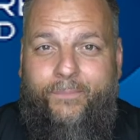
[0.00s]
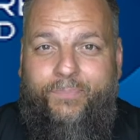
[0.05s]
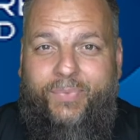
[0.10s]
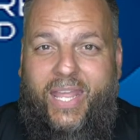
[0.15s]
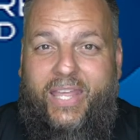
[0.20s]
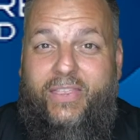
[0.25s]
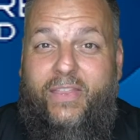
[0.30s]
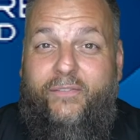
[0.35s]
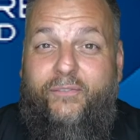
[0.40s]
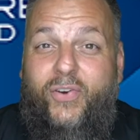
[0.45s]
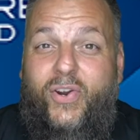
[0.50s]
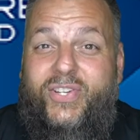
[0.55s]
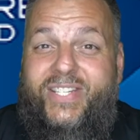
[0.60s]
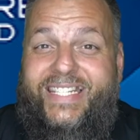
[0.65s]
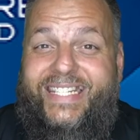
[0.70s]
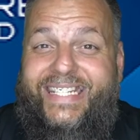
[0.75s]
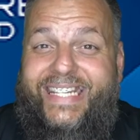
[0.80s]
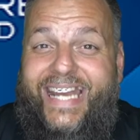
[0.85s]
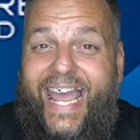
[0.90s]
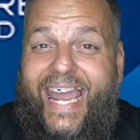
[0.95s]
in the first
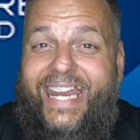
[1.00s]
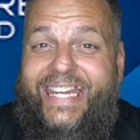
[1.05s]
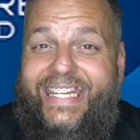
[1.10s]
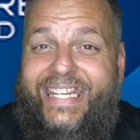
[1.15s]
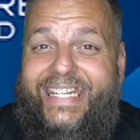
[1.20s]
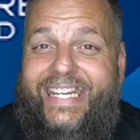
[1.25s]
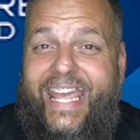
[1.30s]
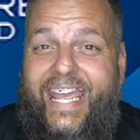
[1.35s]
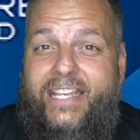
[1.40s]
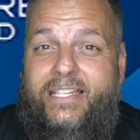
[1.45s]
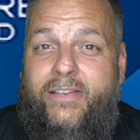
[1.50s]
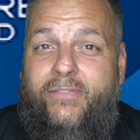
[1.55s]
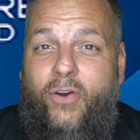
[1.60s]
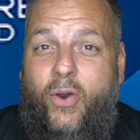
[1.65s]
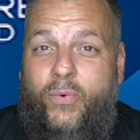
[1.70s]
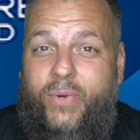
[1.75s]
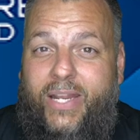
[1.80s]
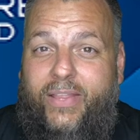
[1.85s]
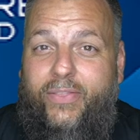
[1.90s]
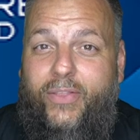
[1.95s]
90 days of
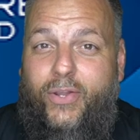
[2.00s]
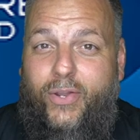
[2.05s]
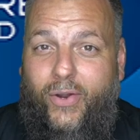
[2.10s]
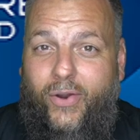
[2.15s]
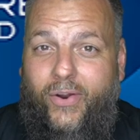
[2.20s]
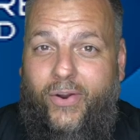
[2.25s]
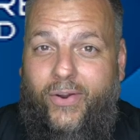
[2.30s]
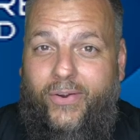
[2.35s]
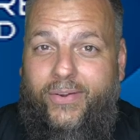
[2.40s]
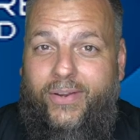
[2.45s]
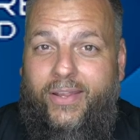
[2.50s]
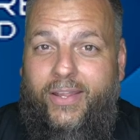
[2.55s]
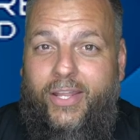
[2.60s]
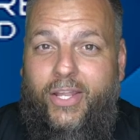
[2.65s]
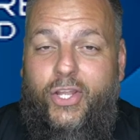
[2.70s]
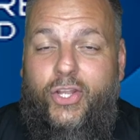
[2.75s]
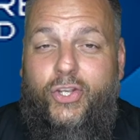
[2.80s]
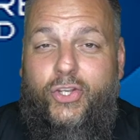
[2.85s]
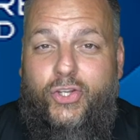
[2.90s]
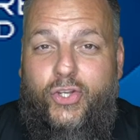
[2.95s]
owning the card,
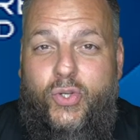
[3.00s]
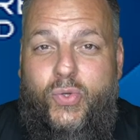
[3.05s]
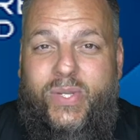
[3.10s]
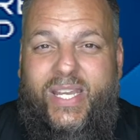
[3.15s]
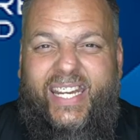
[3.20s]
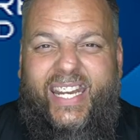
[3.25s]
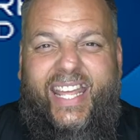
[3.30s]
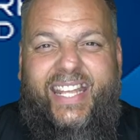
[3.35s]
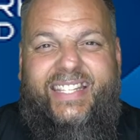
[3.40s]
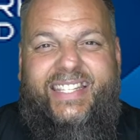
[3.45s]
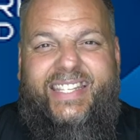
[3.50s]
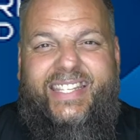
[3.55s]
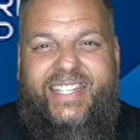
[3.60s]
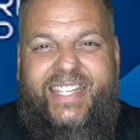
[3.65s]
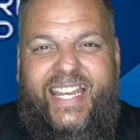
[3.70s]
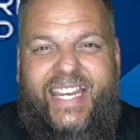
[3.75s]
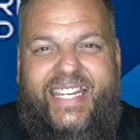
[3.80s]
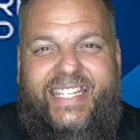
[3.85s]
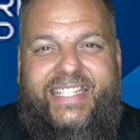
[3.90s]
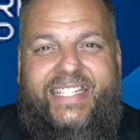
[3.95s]
you get a
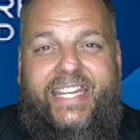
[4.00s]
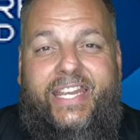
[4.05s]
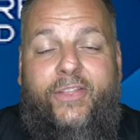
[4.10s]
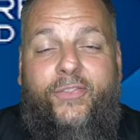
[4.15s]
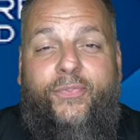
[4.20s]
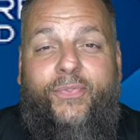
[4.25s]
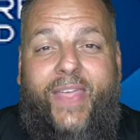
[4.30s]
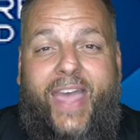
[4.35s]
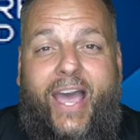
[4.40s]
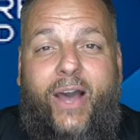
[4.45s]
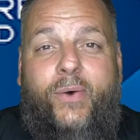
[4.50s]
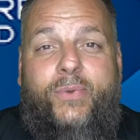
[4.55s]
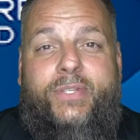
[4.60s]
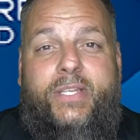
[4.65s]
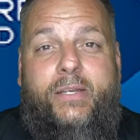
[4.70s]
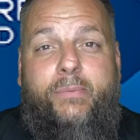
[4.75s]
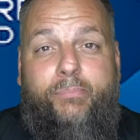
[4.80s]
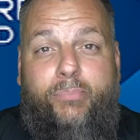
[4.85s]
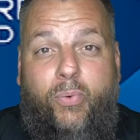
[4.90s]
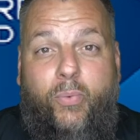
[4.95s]

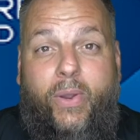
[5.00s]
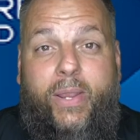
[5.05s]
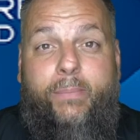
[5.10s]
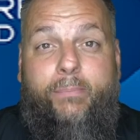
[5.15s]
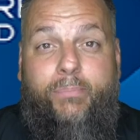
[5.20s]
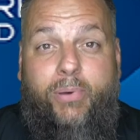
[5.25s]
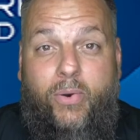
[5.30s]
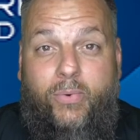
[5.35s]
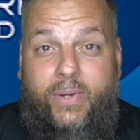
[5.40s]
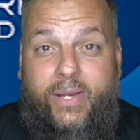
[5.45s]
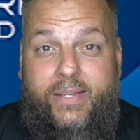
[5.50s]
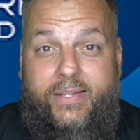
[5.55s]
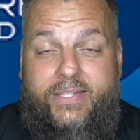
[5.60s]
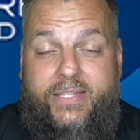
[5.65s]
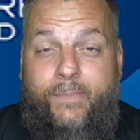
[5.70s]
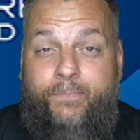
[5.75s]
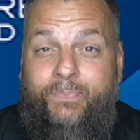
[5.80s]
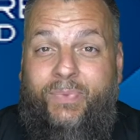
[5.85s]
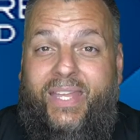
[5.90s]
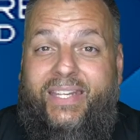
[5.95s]
60,000 point
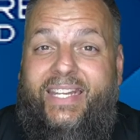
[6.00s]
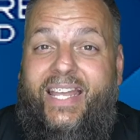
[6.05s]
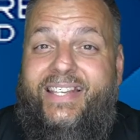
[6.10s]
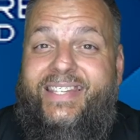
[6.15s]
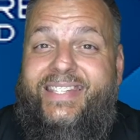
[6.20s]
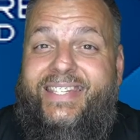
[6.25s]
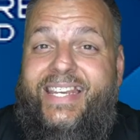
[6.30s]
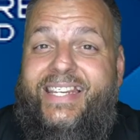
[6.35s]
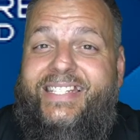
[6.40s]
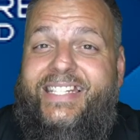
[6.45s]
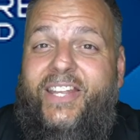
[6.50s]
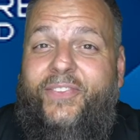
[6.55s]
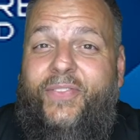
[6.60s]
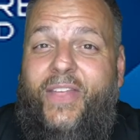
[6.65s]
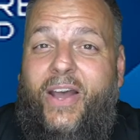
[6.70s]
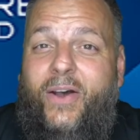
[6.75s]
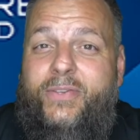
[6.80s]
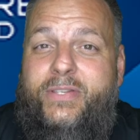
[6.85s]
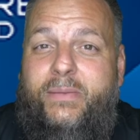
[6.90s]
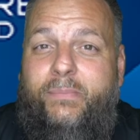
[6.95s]
bonus. Now
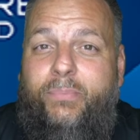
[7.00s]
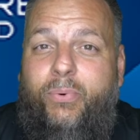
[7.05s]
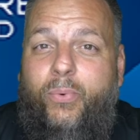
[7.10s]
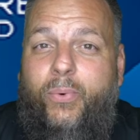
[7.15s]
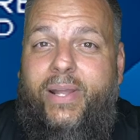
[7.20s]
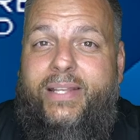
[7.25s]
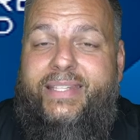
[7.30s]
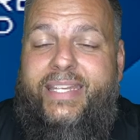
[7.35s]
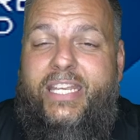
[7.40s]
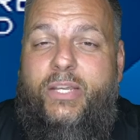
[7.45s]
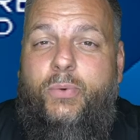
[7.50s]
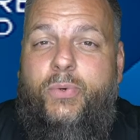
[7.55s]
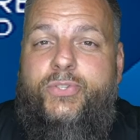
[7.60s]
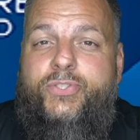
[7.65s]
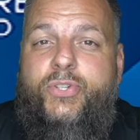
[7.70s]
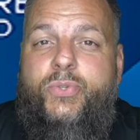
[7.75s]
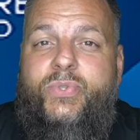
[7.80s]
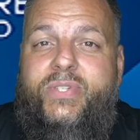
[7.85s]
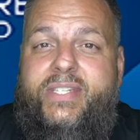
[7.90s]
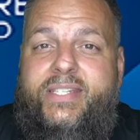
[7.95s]
60,000 points equals
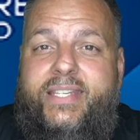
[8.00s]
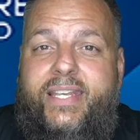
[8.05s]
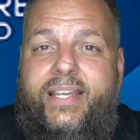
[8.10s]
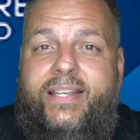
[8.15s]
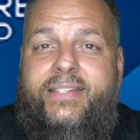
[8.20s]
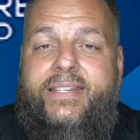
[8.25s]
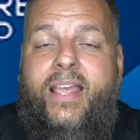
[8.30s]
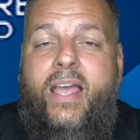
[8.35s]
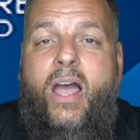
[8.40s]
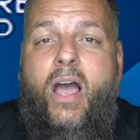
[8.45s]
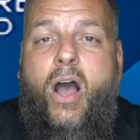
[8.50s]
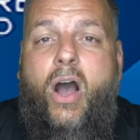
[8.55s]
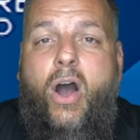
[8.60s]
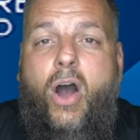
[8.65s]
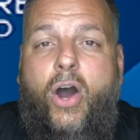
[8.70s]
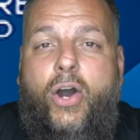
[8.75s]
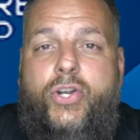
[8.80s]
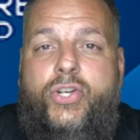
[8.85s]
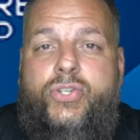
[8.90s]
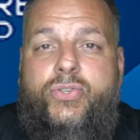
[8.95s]
to
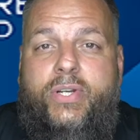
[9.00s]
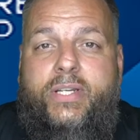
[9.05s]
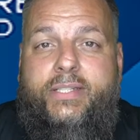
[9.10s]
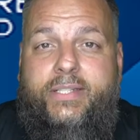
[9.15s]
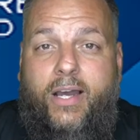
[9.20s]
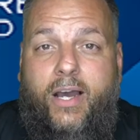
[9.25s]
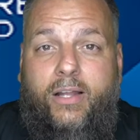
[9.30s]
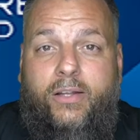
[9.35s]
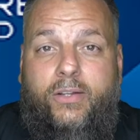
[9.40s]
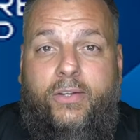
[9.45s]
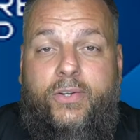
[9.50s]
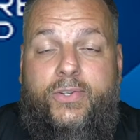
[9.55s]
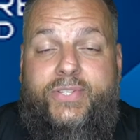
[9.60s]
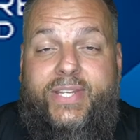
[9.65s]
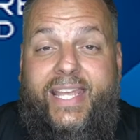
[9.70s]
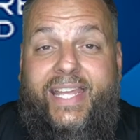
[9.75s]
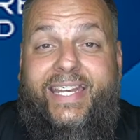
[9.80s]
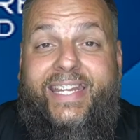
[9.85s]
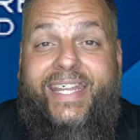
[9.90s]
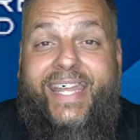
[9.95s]

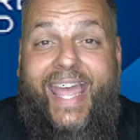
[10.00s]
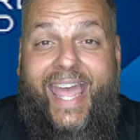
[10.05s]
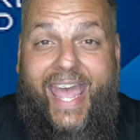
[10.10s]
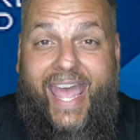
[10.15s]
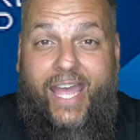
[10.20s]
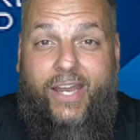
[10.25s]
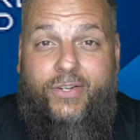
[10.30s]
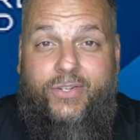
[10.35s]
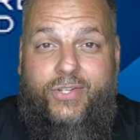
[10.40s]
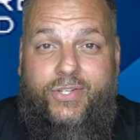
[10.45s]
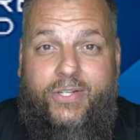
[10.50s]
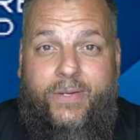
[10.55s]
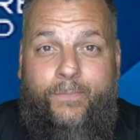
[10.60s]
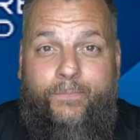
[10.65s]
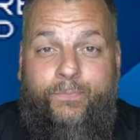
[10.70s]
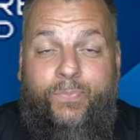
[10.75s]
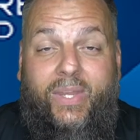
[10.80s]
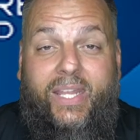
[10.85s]
$600 in cash.